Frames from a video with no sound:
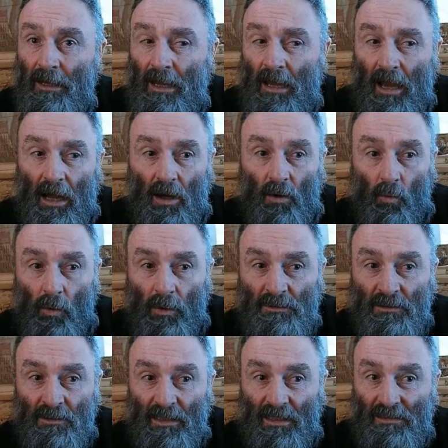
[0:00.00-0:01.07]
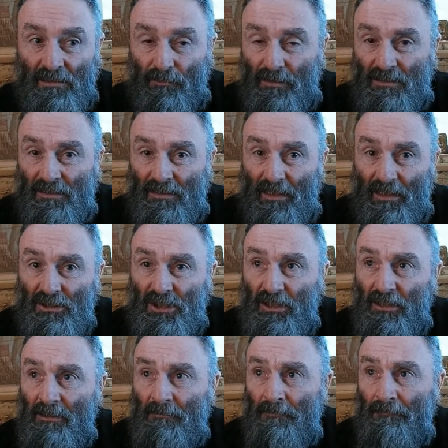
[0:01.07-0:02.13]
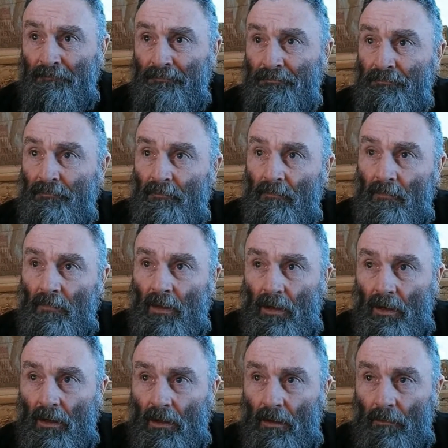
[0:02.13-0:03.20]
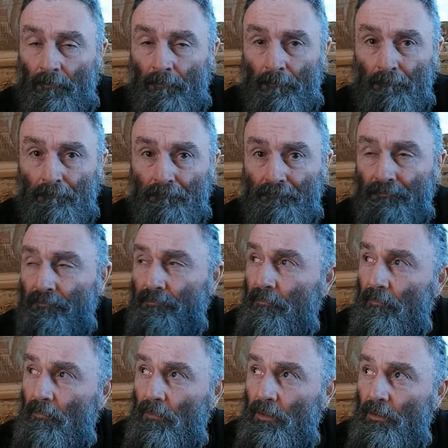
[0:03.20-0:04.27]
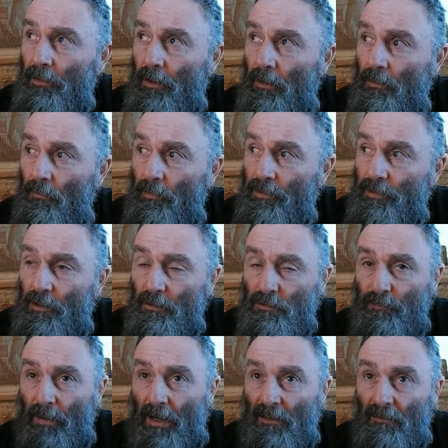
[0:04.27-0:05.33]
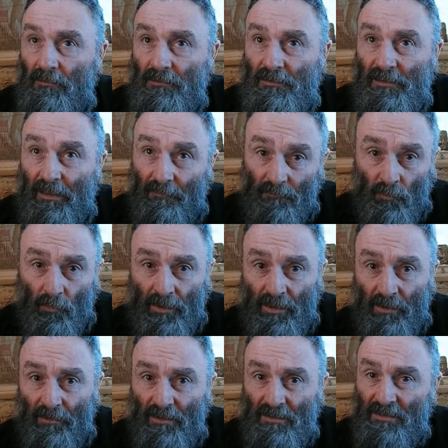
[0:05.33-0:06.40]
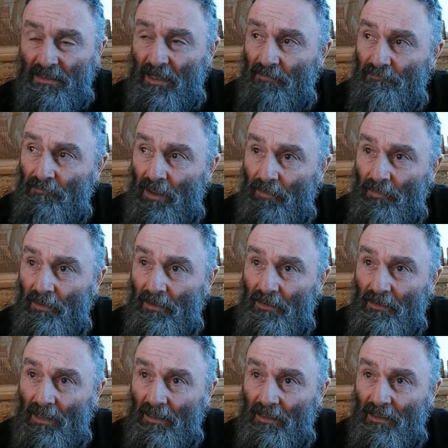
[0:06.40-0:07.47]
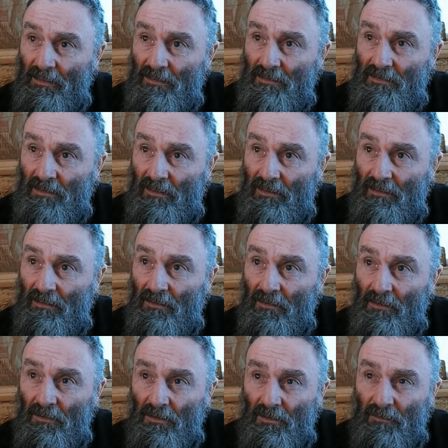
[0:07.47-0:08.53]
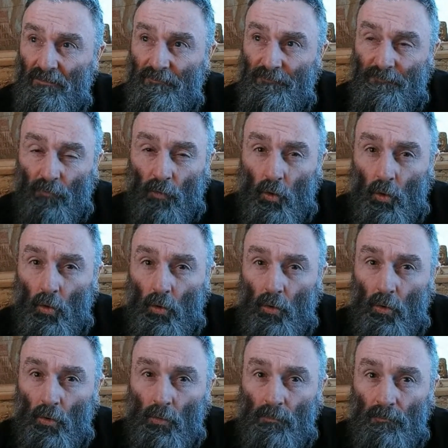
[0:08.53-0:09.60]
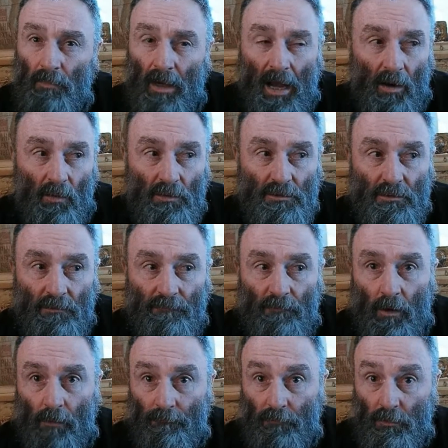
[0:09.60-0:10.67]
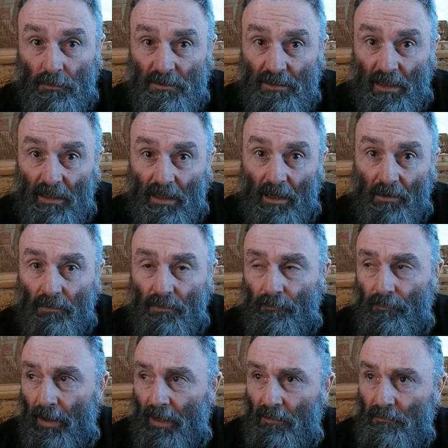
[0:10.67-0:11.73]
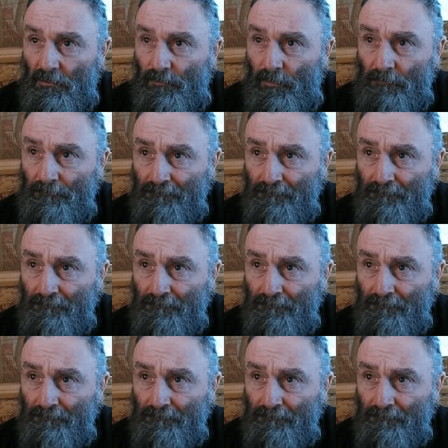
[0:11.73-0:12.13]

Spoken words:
Winter gets a bit sketchy. With those panels, even when there is sun, maybe they get 4 hours of good sunlight on the panels. But